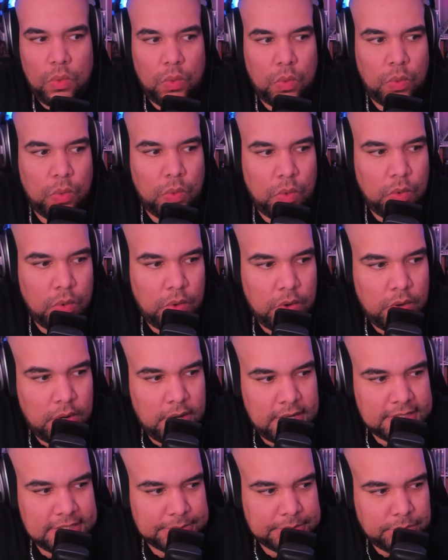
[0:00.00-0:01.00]

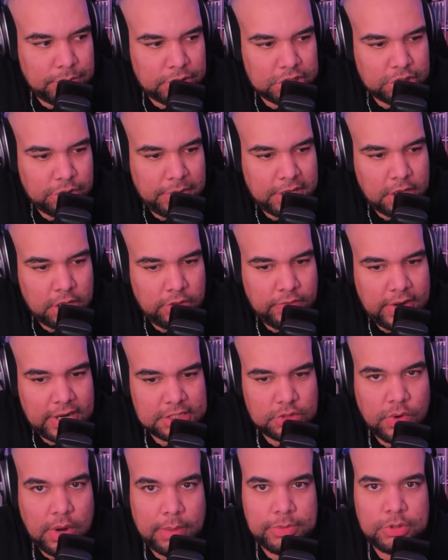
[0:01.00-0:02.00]
What's up, everyone? About another
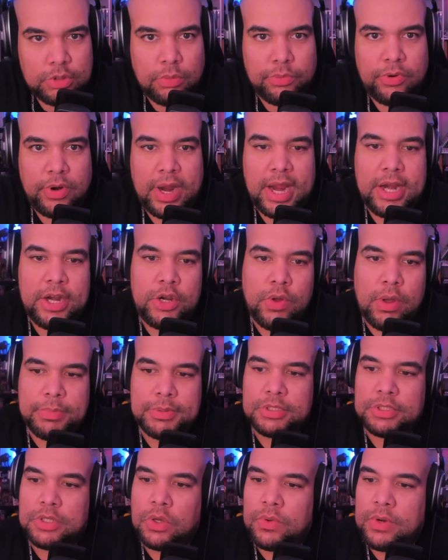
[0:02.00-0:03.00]
episode to a brand new
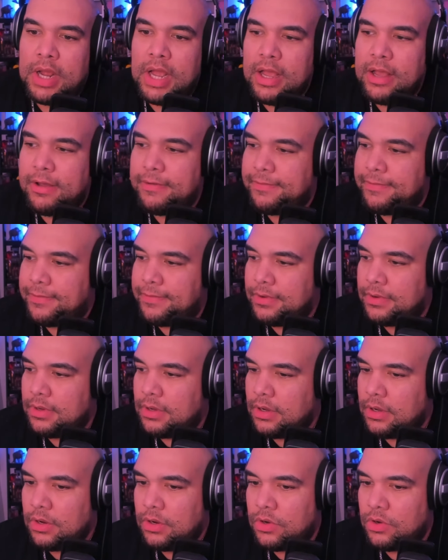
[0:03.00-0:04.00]
episode of
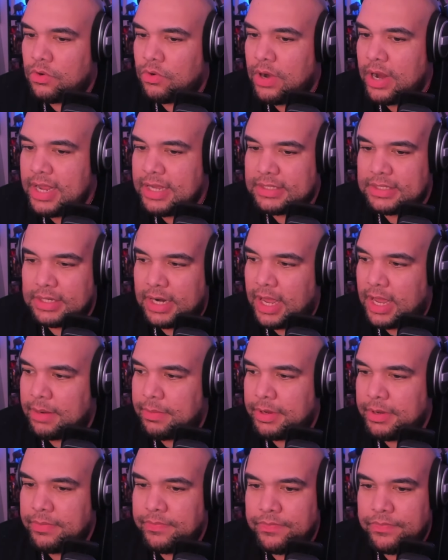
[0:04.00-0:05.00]
Grey's
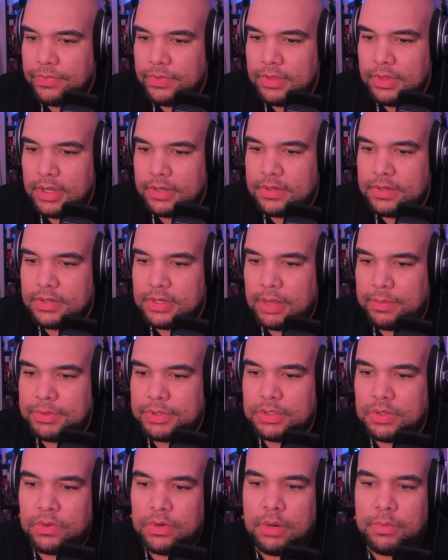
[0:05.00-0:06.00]
Anatomy. This is
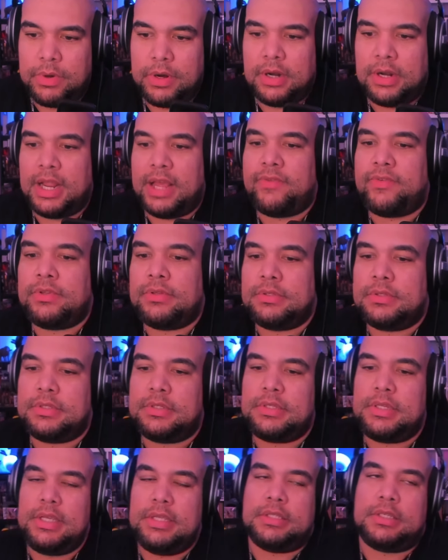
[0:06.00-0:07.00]
episode number 11,
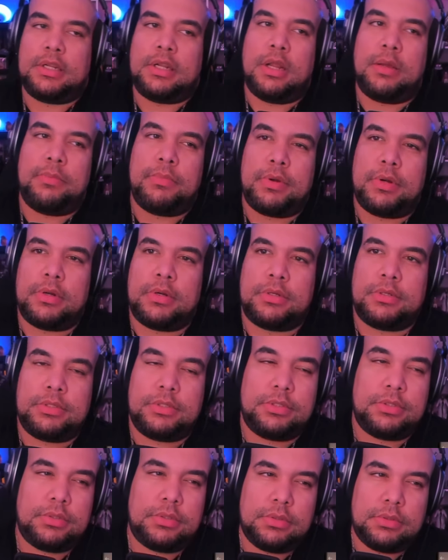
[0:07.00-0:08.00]
season number
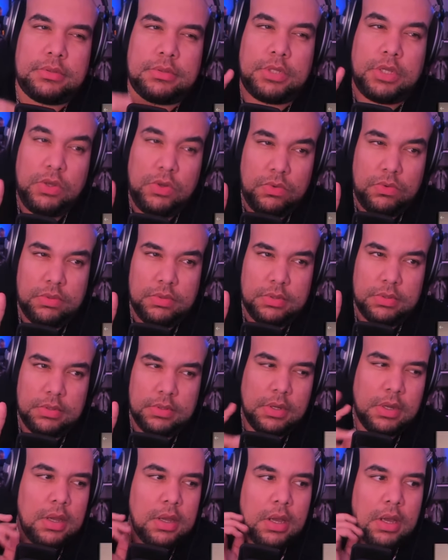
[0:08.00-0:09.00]
2,
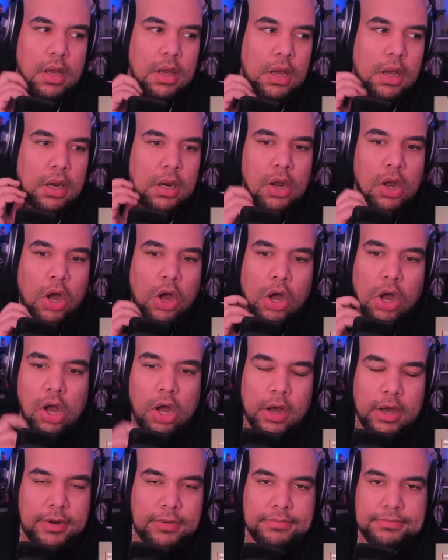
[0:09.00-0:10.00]

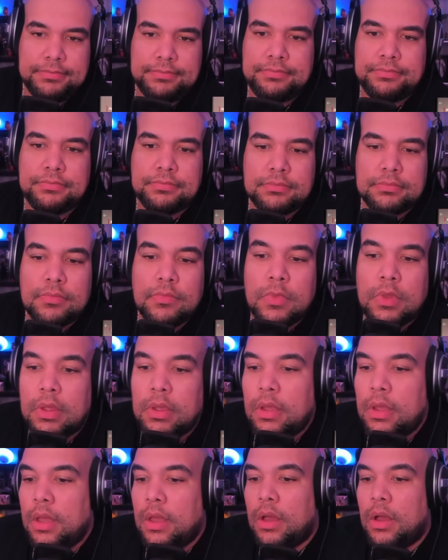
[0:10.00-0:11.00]
called
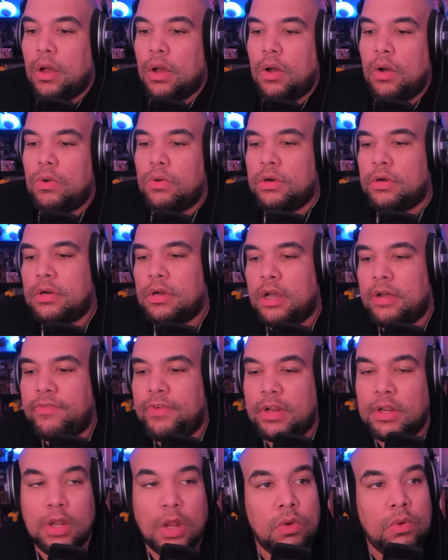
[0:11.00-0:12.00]
Owner
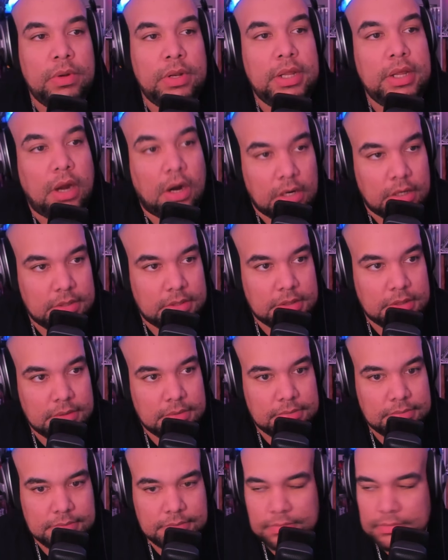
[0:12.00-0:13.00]
of a Lonely Heart.
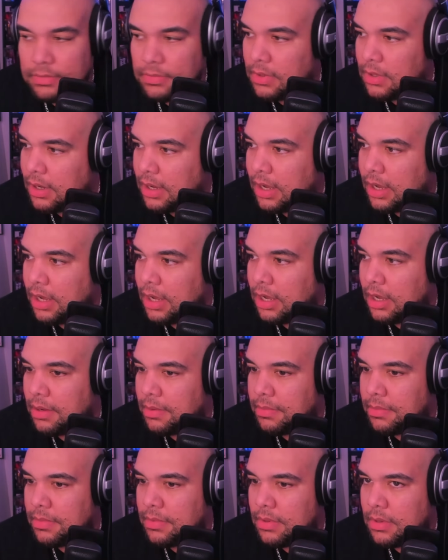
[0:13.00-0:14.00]

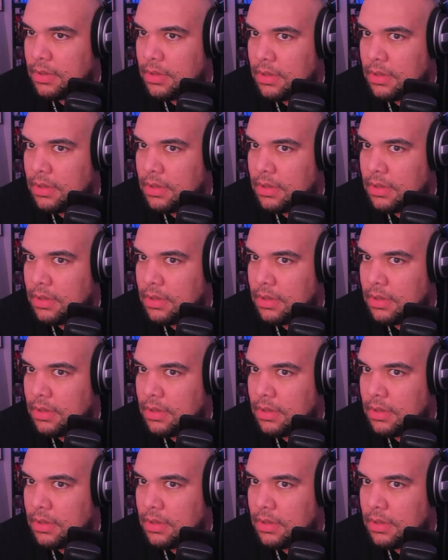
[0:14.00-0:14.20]
Um,